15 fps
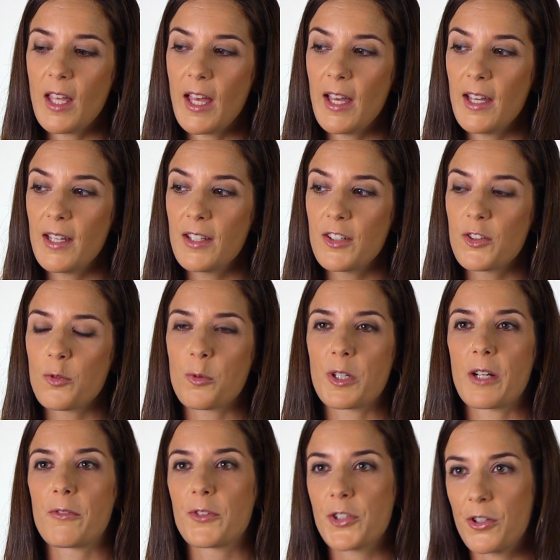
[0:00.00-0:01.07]
And
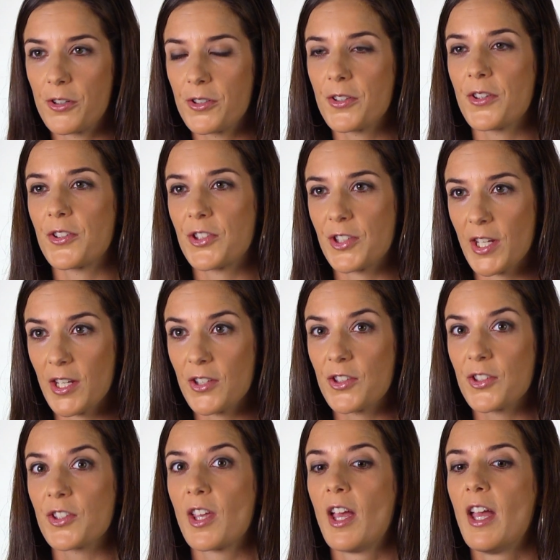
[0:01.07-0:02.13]
when I returned to the
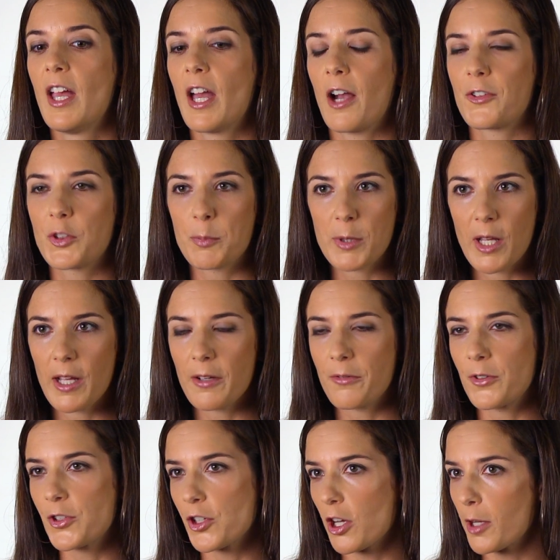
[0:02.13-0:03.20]
States, I was applying
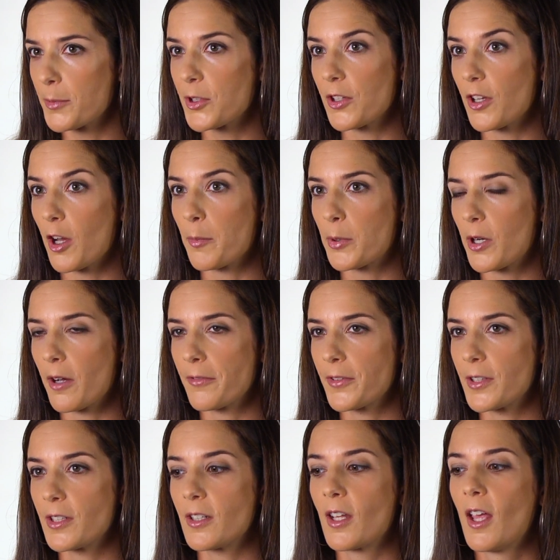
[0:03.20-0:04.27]
for jobs in
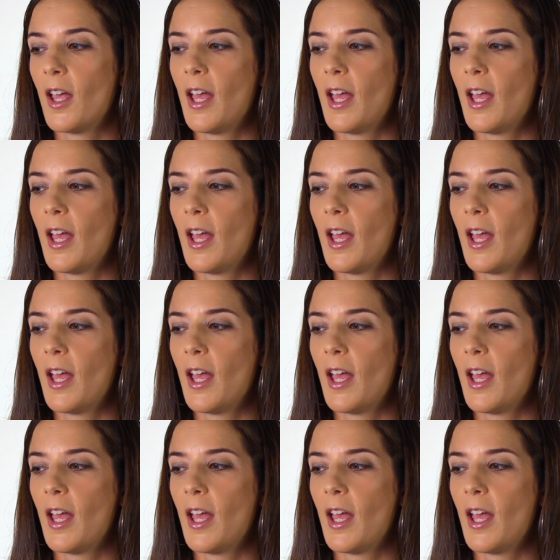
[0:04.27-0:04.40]
nonprofit,